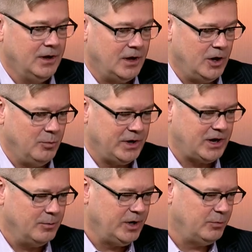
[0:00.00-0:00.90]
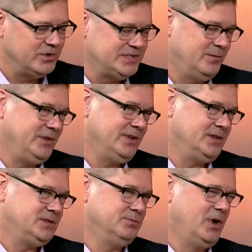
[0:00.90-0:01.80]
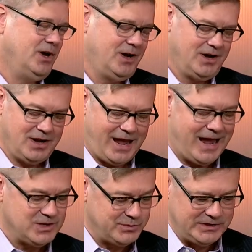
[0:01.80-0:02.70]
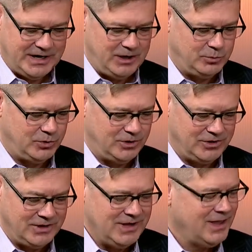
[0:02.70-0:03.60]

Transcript: um, and coming up with something that's uh, as reliable,